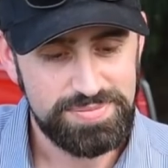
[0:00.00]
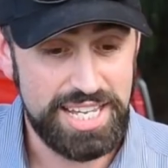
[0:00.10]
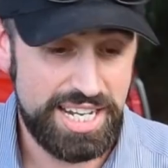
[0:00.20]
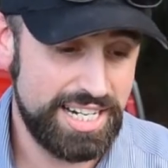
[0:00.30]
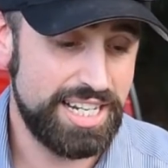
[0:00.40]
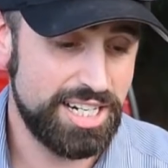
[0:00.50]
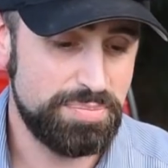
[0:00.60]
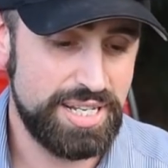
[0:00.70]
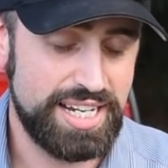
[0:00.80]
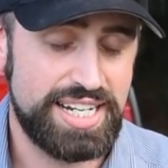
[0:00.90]
And it ended
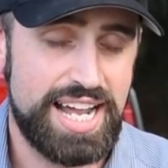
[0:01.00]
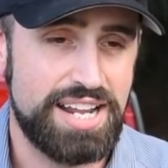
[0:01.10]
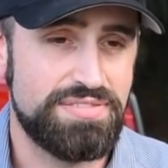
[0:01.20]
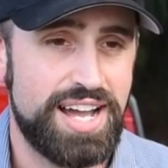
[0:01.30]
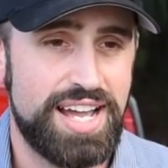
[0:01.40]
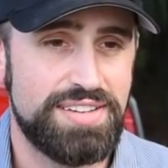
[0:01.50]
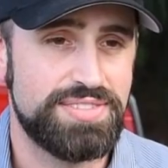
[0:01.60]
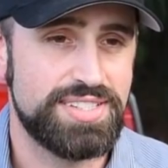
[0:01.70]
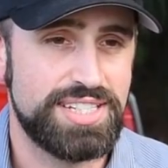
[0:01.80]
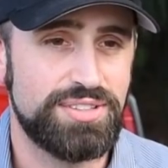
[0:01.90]
up being a 95
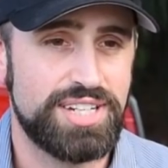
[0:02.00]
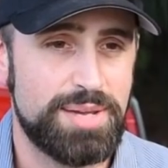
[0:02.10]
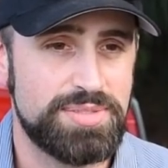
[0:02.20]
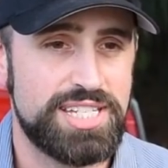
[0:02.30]
single cab